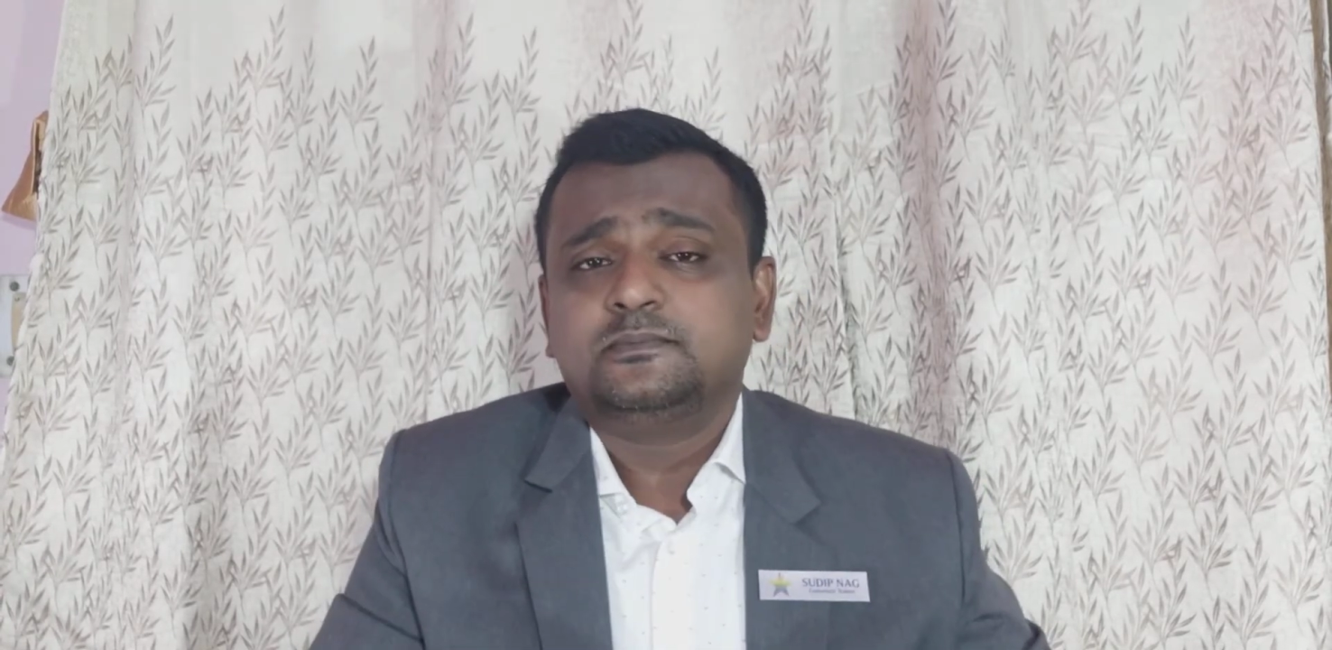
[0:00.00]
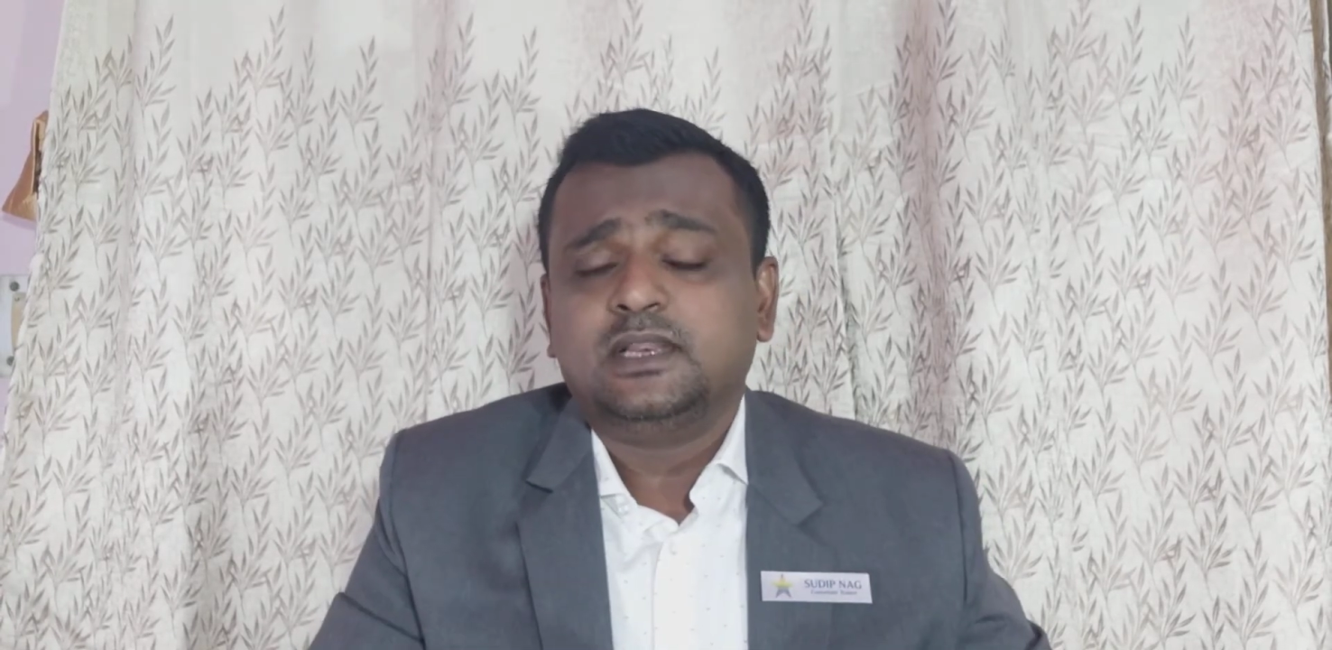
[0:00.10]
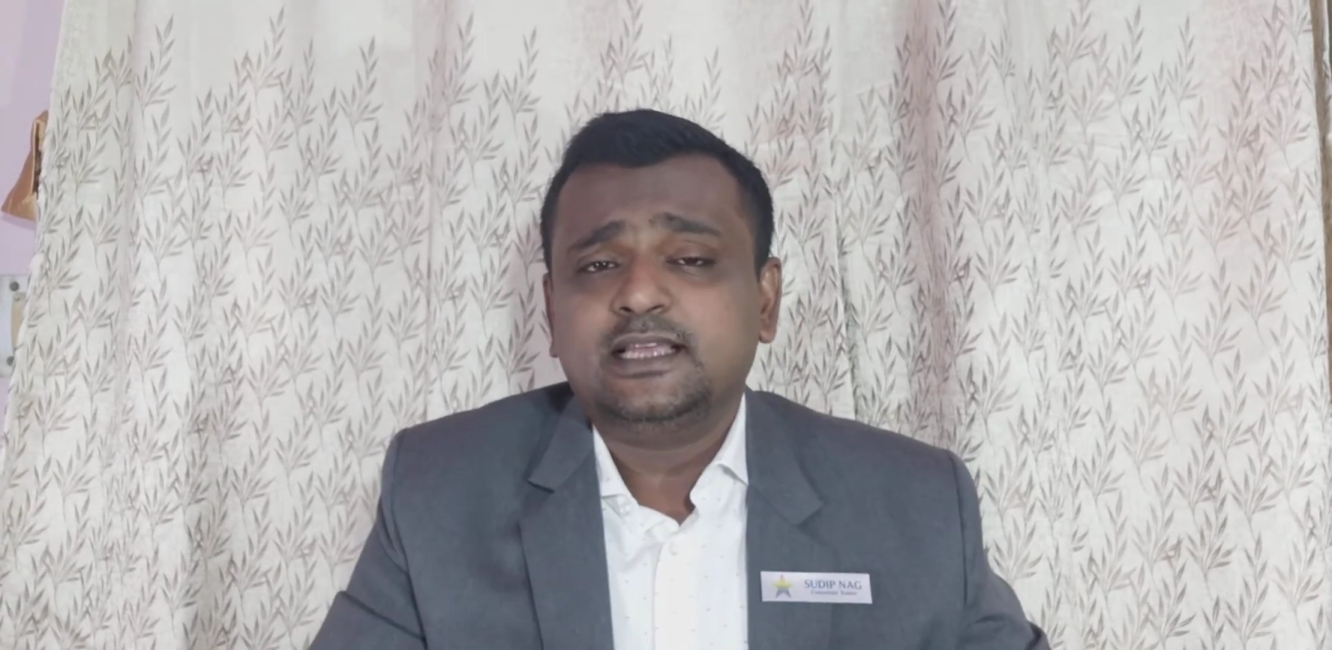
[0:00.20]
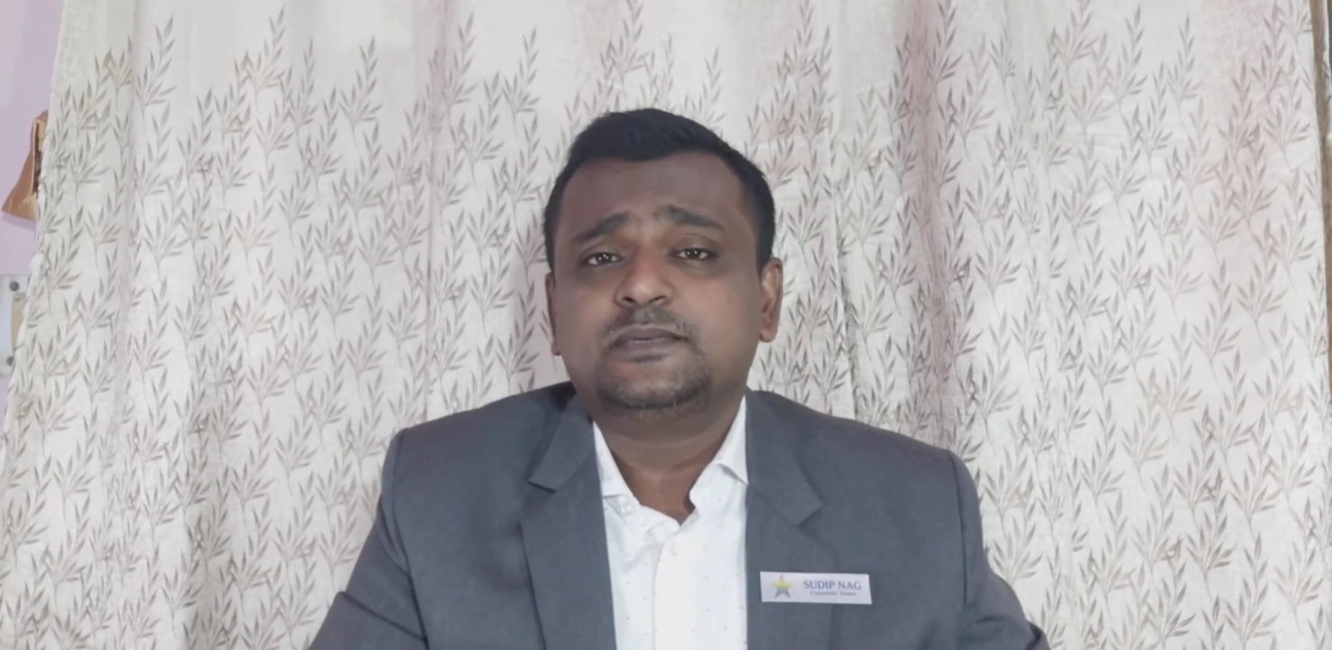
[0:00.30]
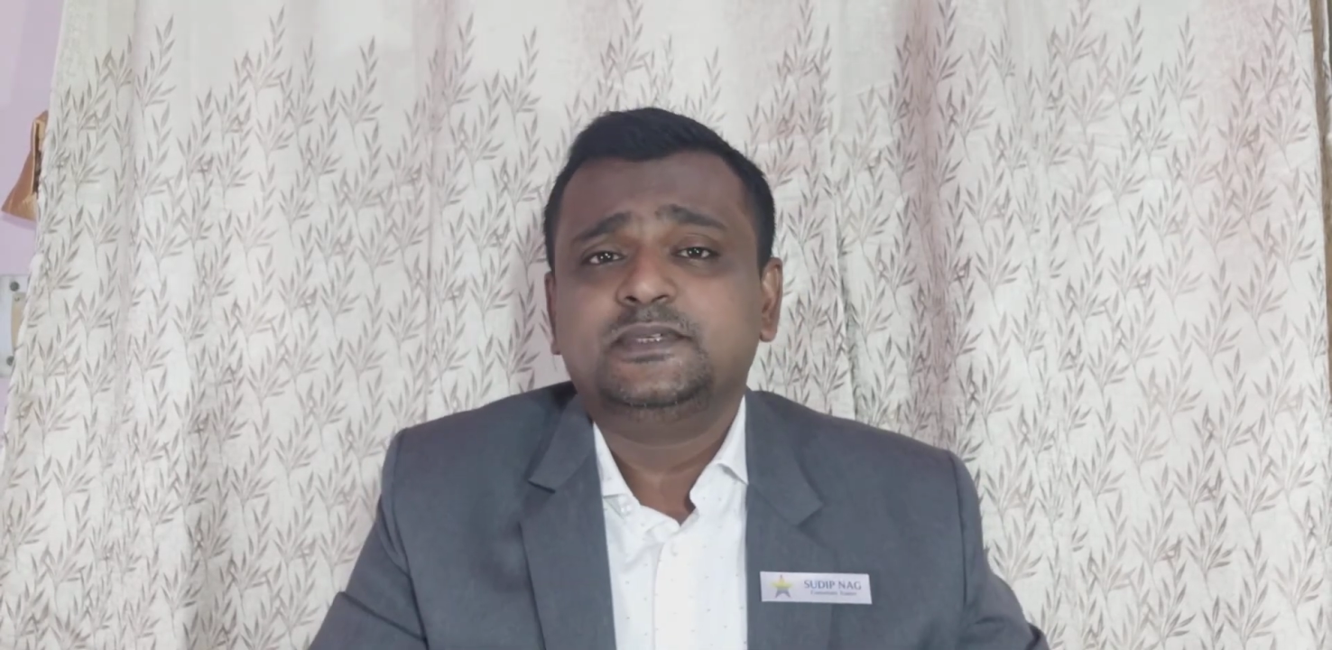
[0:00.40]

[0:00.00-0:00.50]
let